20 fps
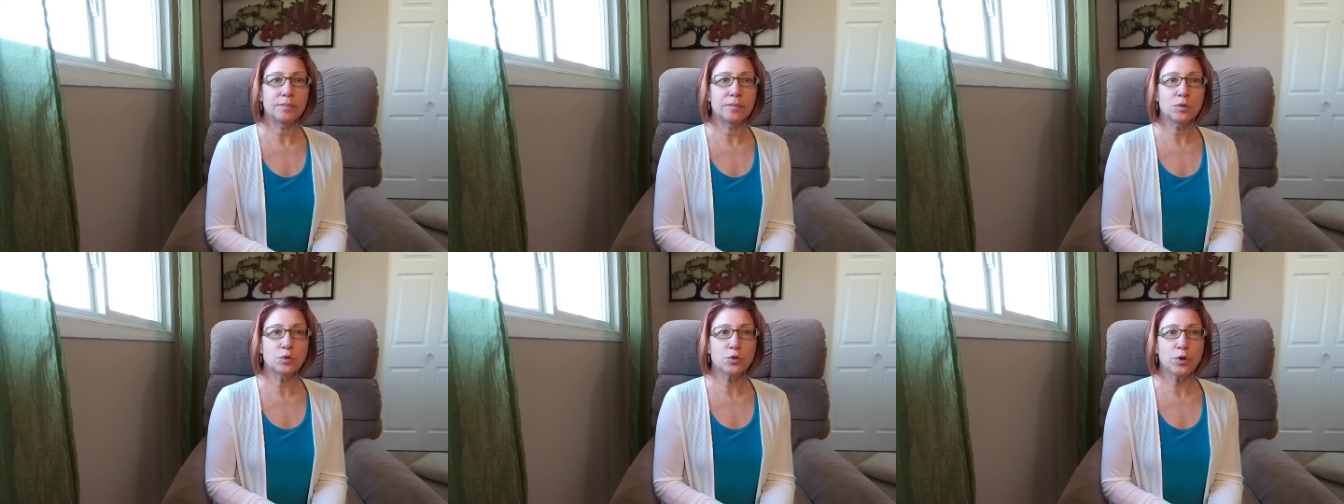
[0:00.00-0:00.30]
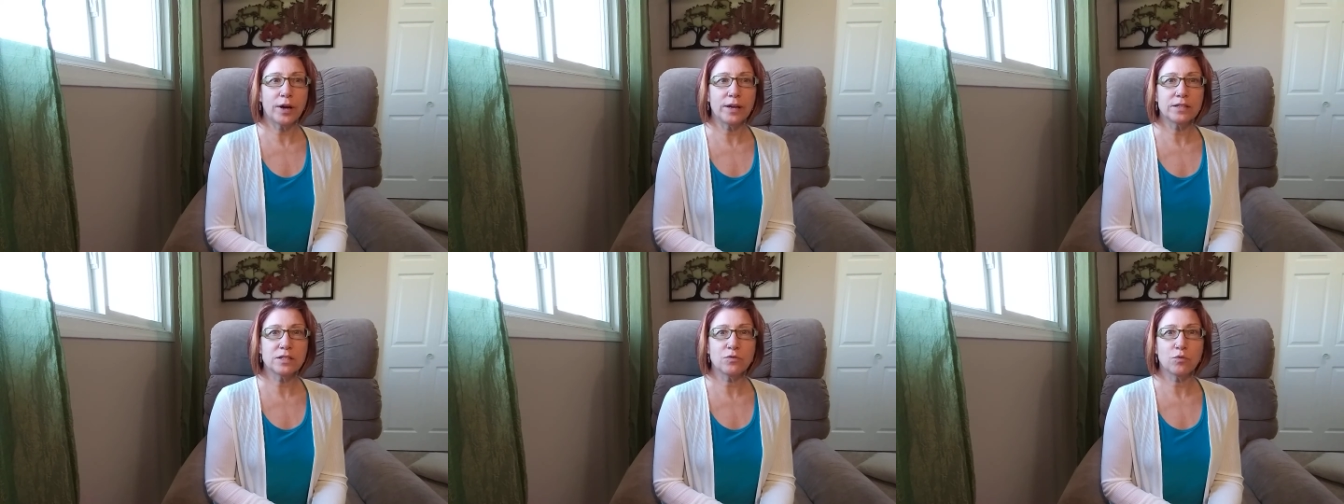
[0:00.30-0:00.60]

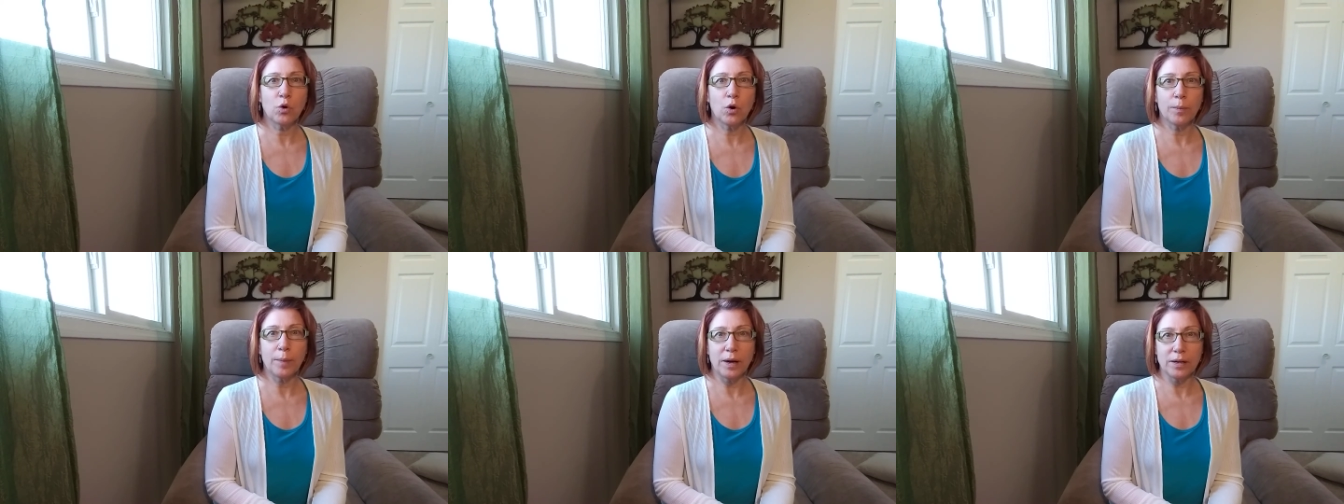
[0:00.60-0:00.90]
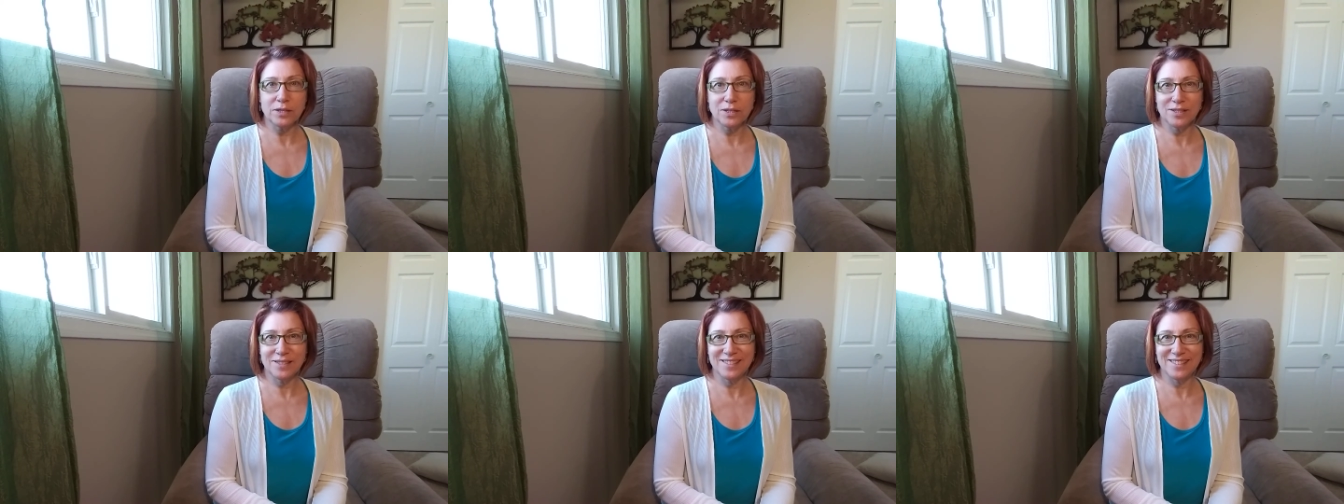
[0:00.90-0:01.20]
transform
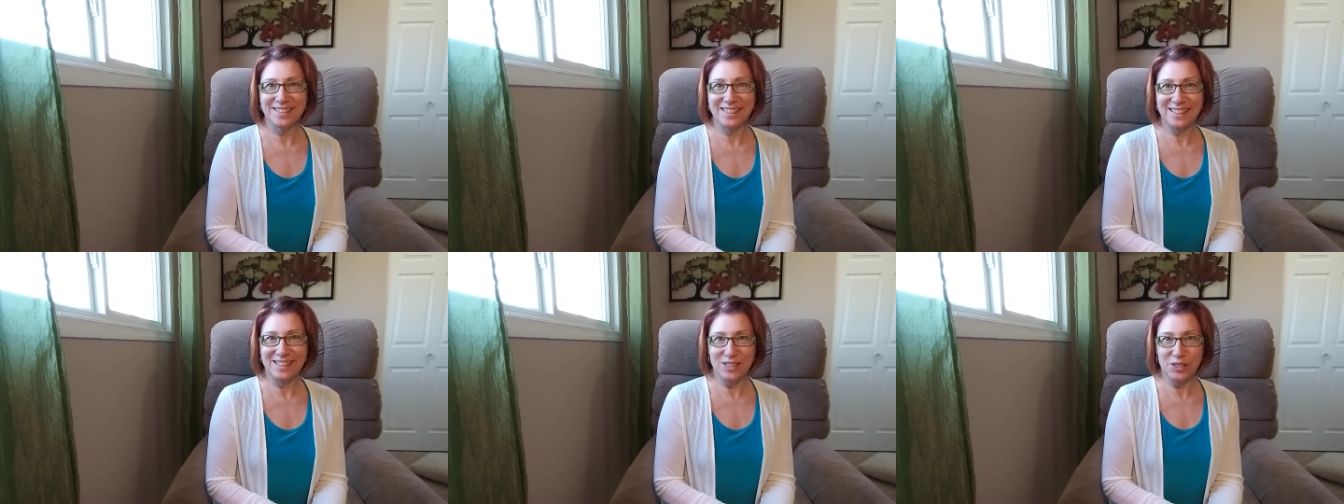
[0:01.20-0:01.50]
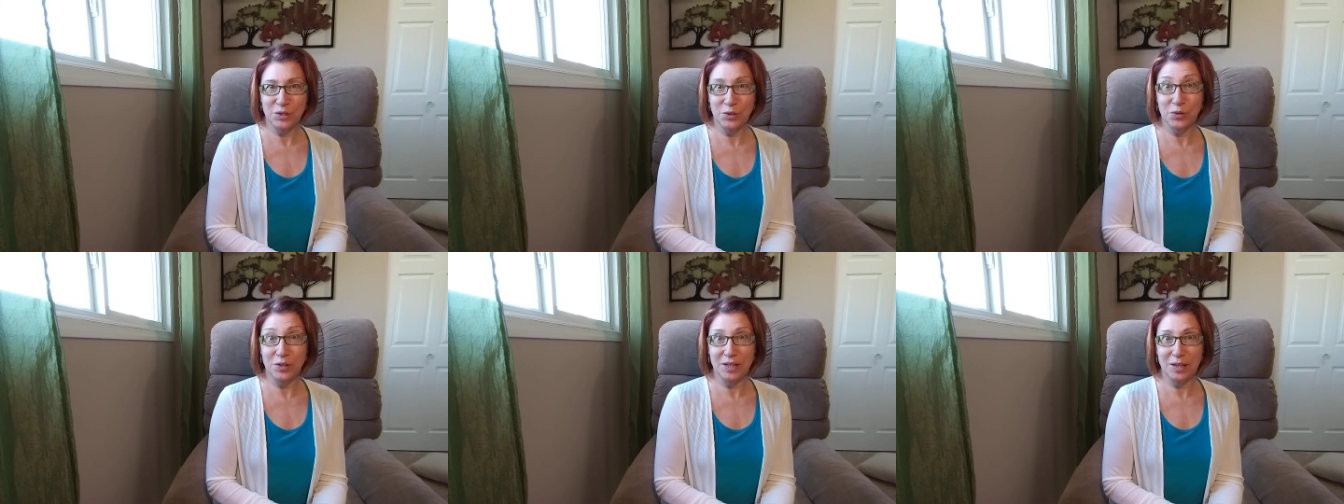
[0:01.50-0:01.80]
us
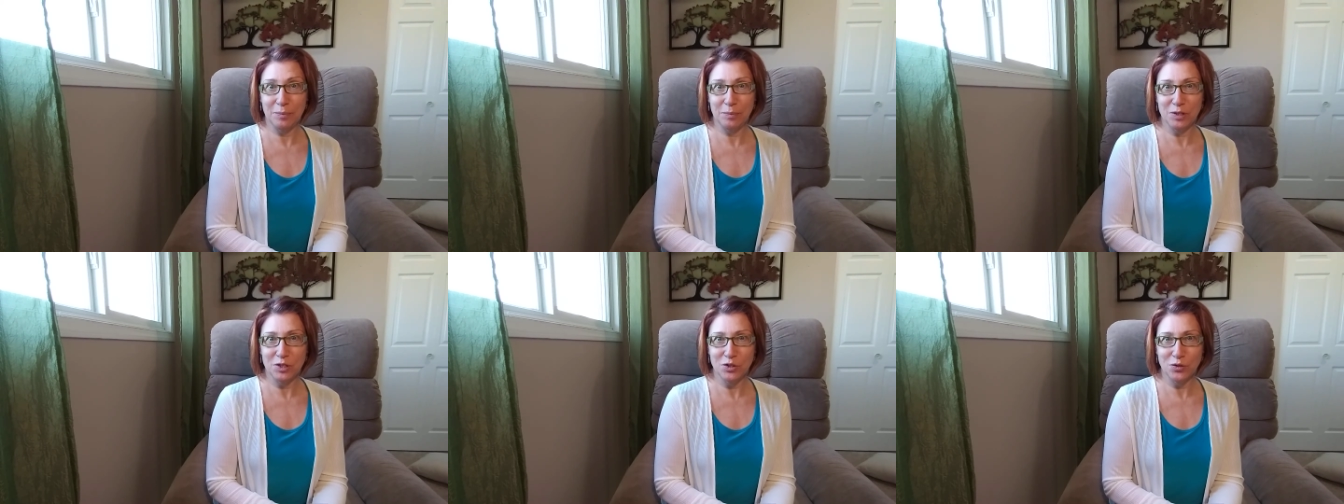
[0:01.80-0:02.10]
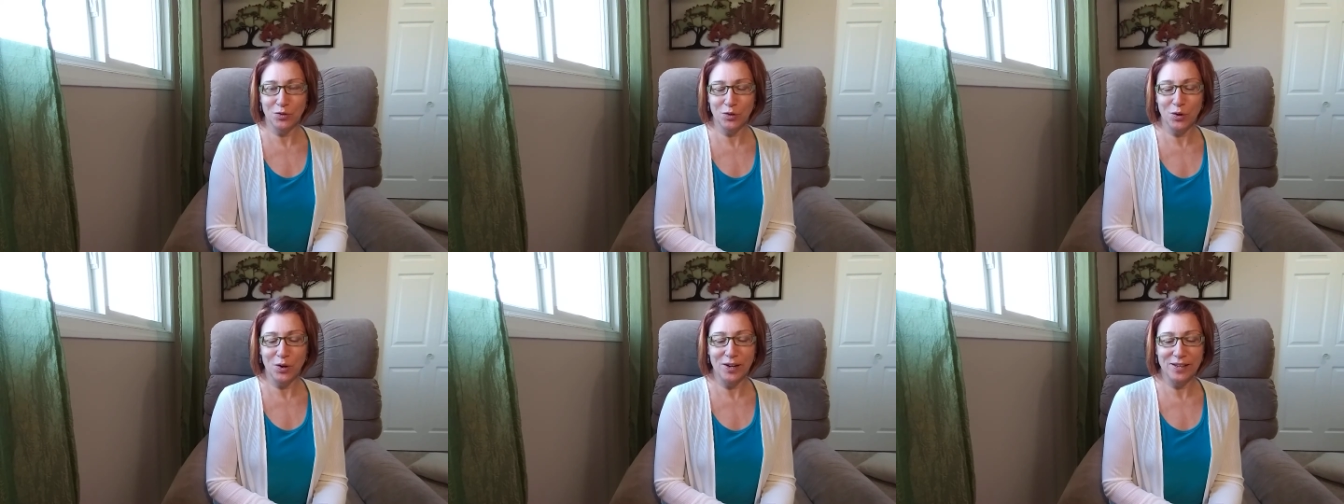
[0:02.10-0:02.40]
into the image
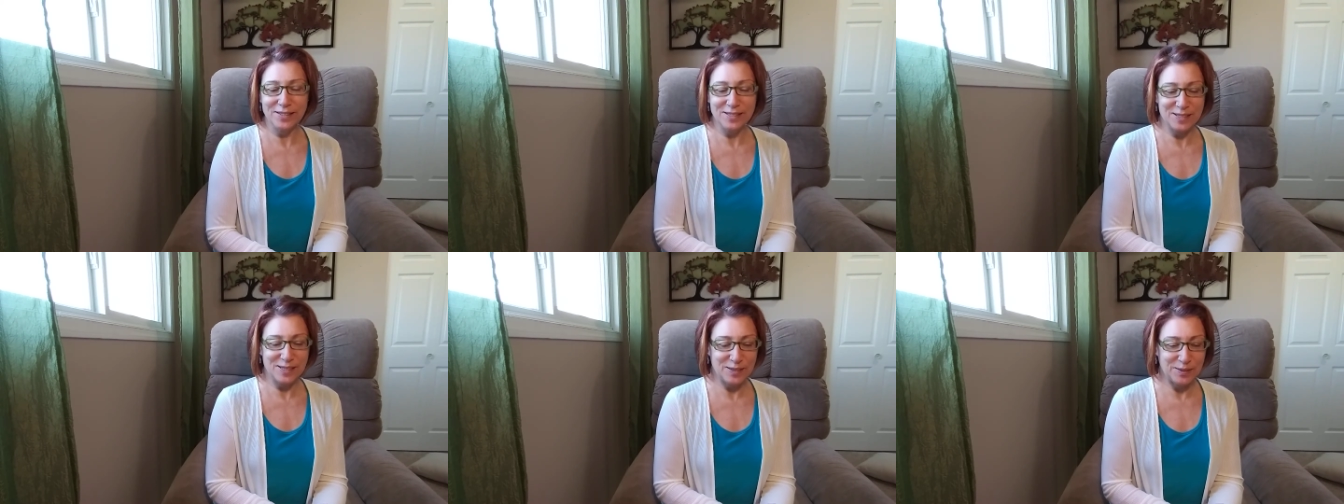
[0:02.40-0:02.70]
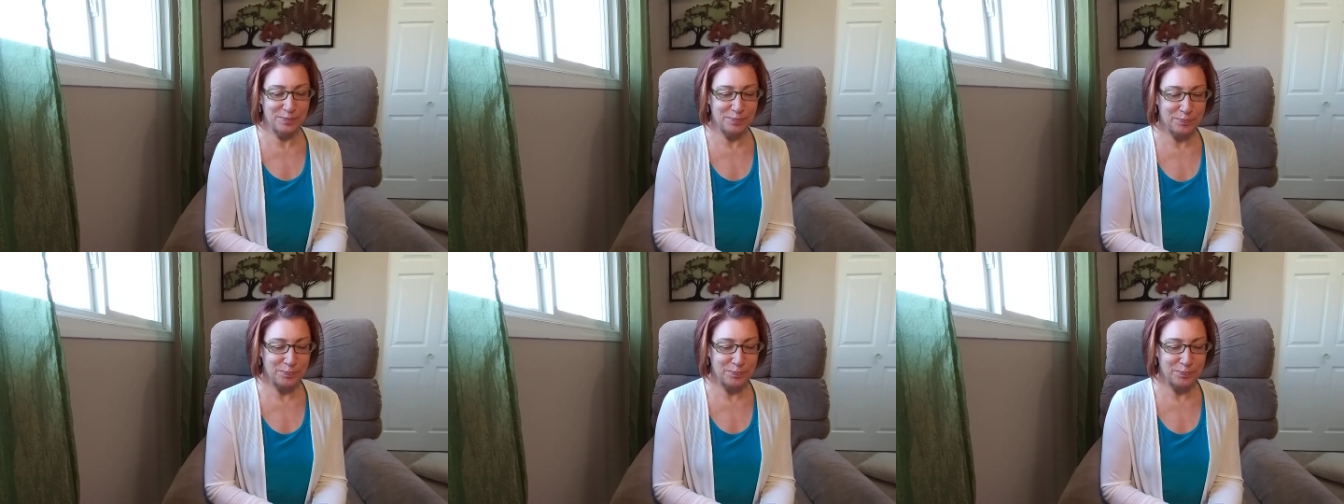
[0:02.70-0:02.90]
of Christ.